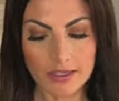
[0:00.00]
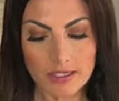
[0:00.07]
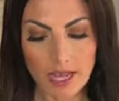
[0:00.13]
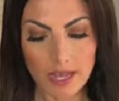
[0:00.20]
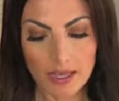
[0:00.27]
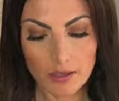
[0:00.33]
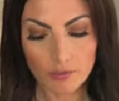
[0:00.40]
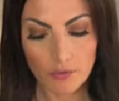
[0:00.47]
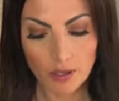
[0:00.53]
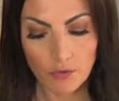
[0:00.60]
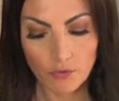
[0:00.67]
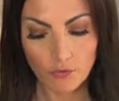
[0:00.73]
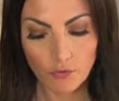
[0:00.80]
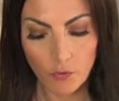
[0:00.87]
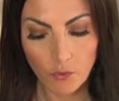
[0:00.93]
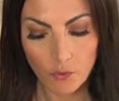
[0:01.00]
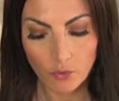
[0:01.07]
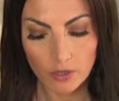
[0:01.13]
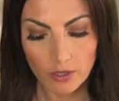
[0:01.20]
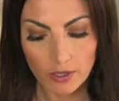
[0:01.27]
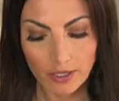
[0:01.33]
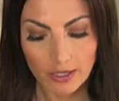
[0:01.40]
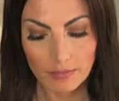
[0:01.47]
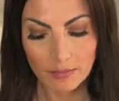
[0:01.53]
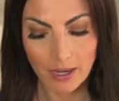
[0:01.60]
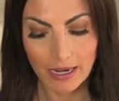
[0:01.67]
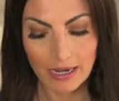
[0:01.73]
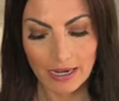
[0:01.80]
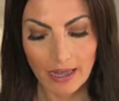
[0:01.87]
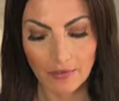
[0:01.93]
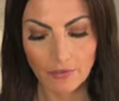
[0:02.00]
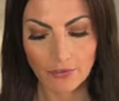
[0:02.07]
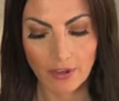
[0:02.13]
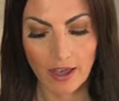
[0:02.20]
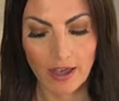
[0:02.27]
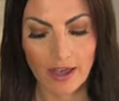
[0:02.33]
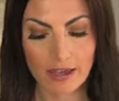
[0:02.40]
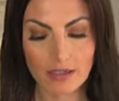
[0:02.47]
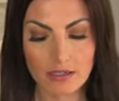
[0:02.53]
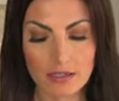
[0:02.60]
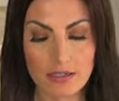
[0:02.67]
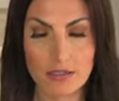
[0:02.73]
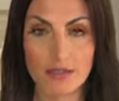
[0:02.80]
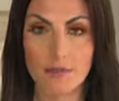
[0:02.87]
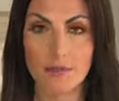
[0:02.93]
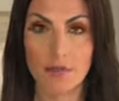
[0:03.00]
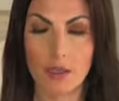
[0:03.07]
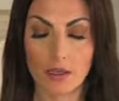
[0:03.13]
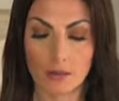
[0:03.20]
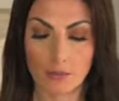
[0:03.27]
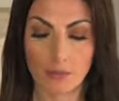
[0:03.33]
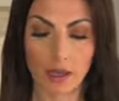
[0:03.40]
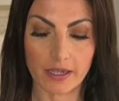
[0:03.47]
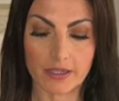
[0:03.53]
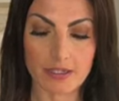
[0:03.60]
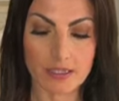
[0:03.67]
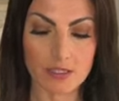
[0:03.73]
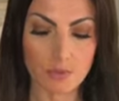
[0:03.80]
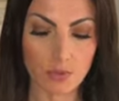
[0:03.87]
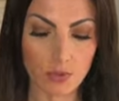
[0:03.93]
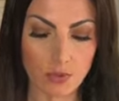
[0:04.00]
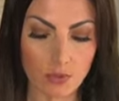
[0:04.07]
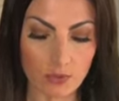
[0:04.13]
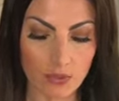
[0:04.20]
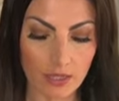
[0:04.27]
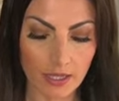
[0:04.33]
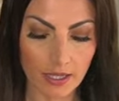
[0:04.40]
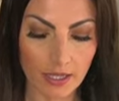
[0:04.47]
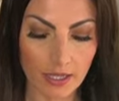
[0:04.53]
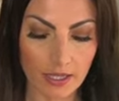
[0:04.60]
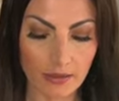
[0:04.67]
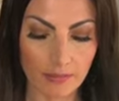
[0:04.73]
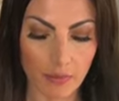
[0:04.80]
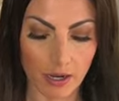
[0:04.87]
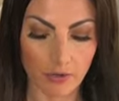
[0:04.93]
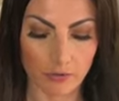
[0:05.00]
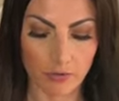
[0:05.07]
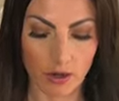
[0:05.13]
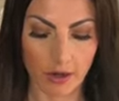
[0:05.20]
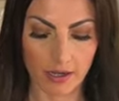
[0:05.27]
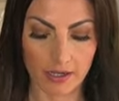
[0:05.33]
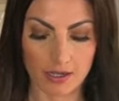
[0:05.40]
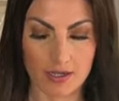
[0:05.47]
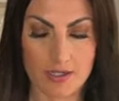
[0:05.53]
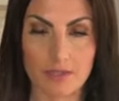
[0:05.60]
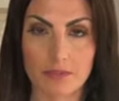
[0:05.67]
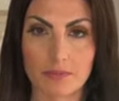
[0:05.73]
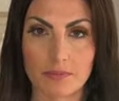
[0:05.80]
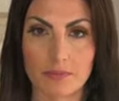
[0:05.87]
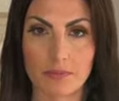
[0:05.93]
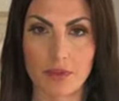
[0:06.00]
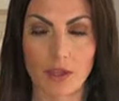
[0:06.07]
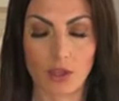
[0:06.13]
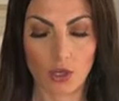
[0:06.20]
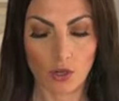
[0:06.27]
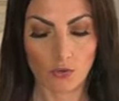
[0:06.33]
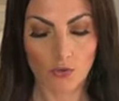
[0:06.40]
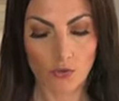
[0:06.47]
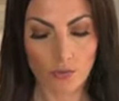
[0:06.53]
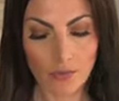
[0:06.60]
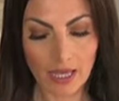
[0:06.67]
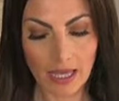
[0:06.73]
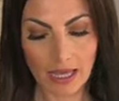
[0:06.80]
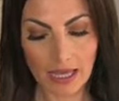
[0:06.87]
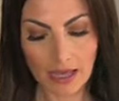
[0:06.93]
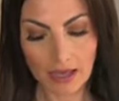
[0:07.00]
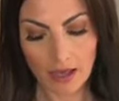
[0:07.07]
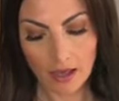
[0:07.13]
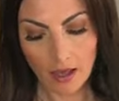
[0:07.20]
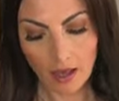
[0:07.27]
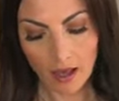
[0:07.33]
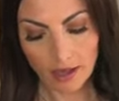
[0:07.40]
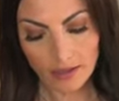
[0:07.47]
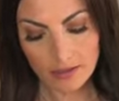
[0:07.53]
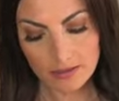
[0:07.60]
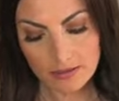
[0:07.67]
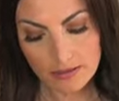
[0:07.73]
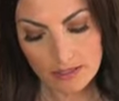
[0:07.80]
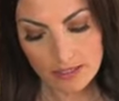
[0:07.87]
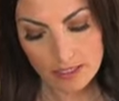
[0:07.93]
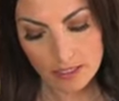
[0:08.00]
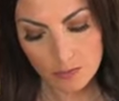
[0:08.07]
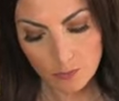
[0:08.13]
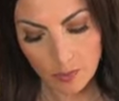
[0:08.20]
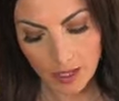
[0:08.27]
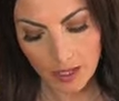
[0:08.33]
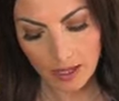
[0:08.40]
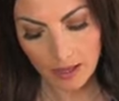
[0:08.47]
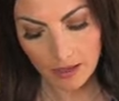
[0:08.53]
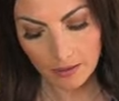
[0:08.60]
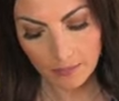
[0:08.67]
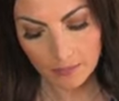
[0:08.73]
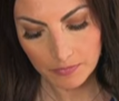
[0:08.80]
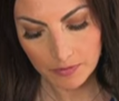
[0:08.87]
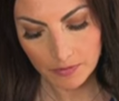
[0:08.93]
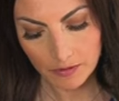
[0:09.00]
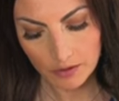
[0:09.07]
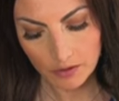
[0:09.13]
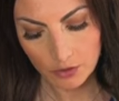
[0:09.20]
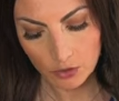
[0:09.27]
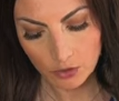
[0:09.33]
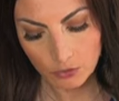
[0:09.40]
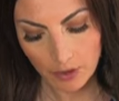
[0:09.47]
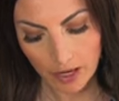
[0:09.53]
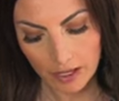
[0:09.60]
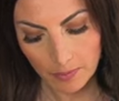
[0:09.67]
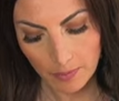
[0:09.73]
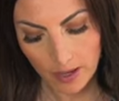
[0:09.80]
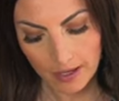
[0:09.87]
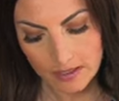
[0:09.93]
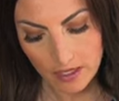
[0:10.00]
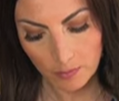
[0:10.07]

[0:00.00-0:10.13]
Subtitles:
take my fork in my left hand, my spoon in my right. From here, I can spear the grape as I